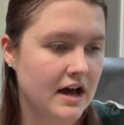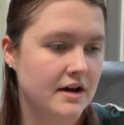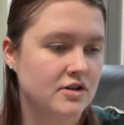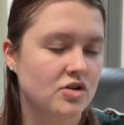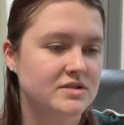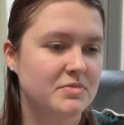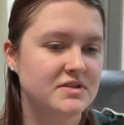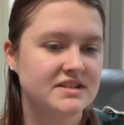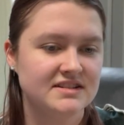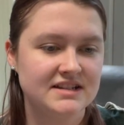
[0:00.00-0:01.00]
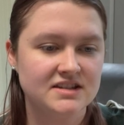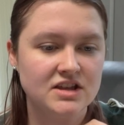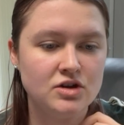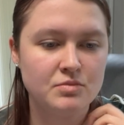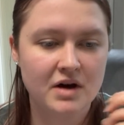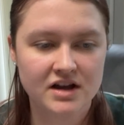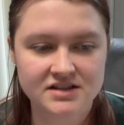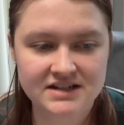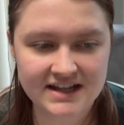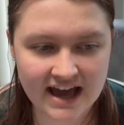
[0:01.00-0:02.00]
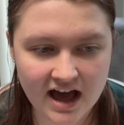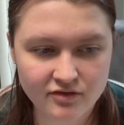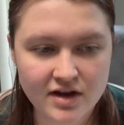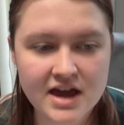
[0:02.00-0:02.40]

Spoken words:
correspondences that you personally have.